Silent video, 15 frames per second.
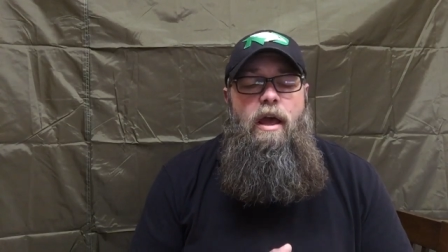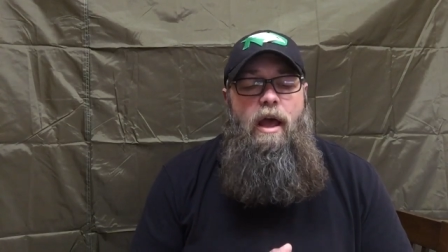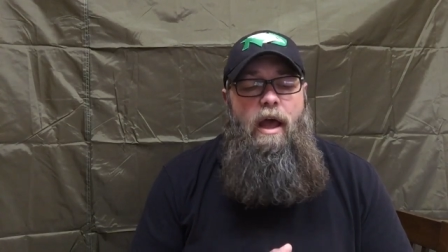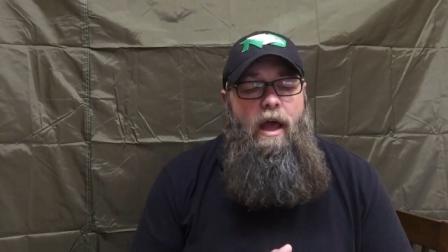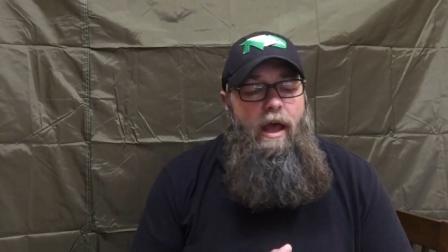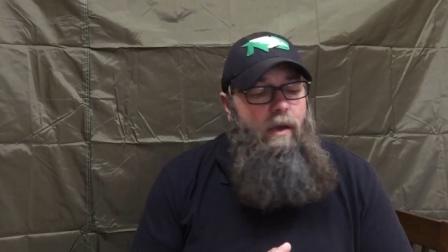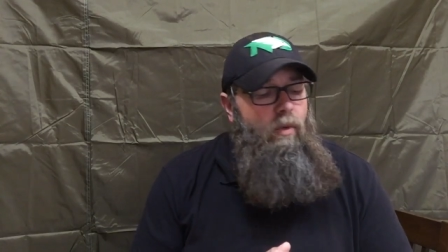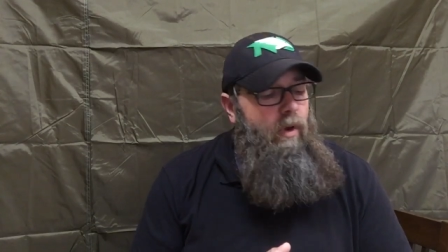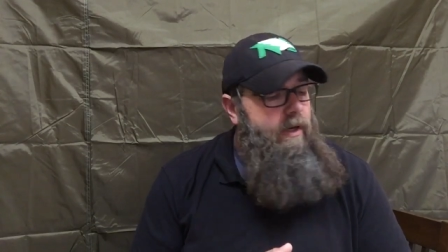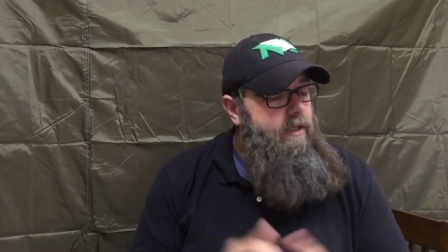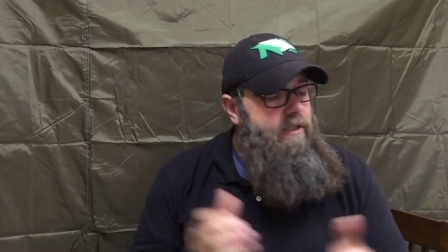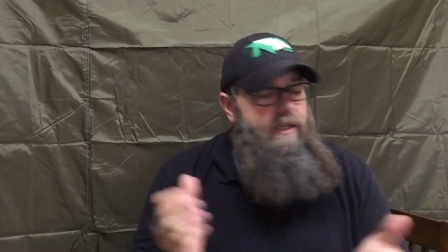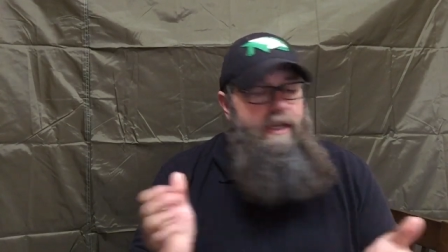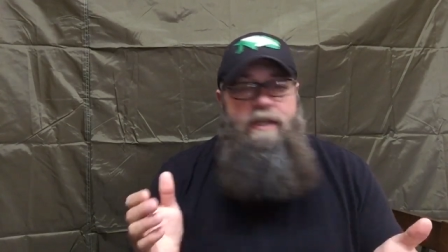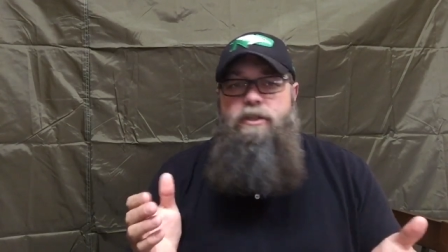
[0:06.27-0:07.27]
I uh,
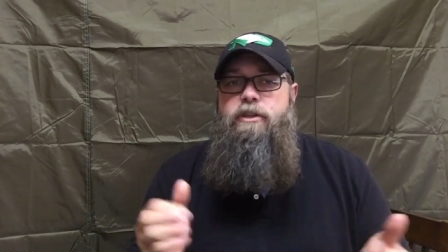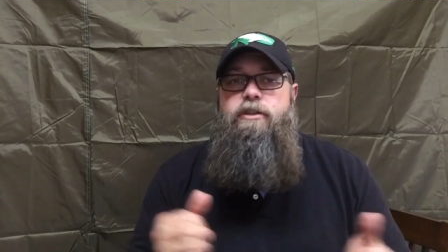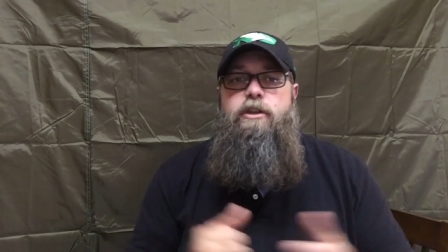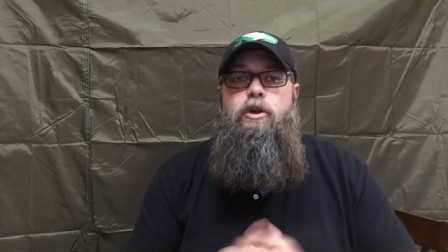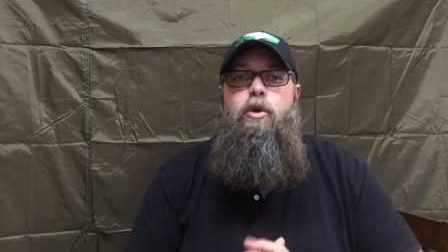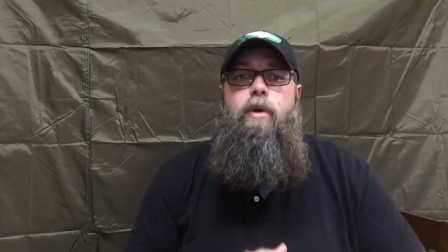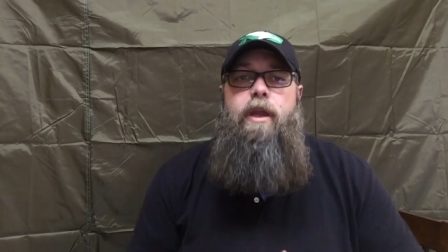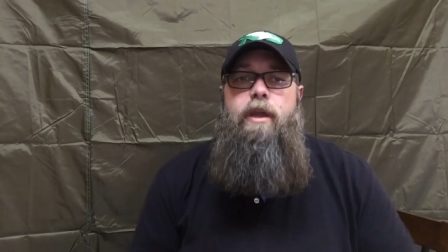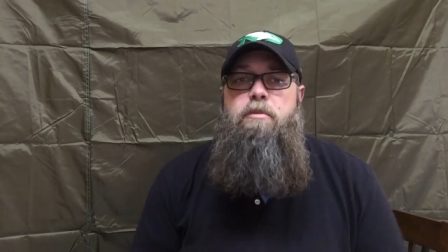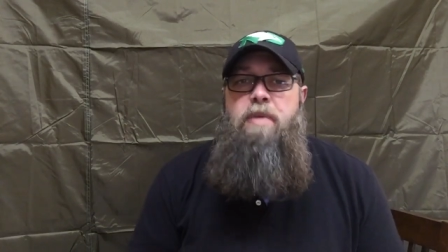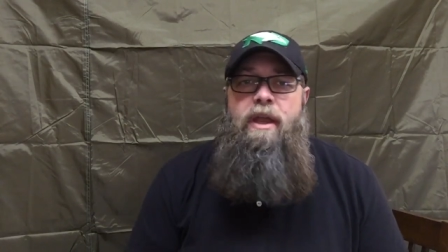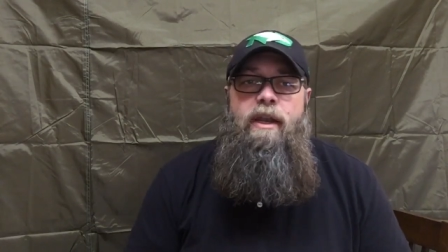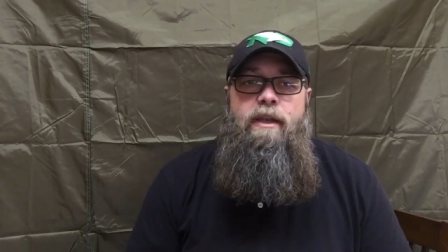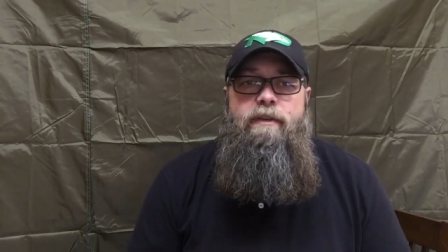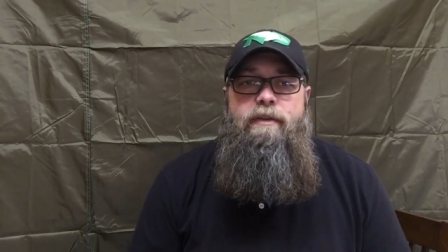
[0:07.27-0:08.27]
wanted to take just a quick
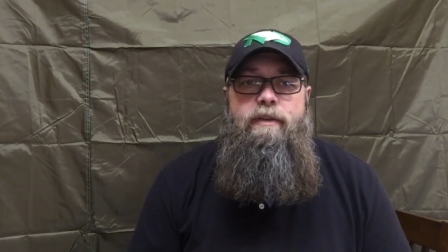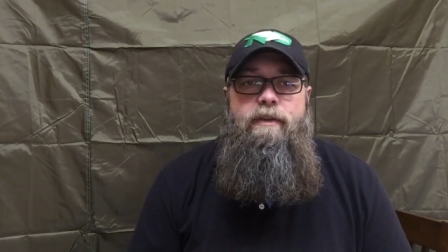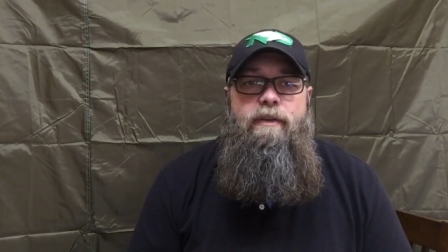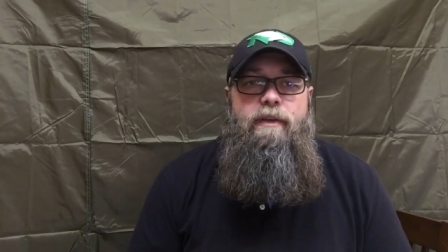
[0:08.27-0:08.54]
minute.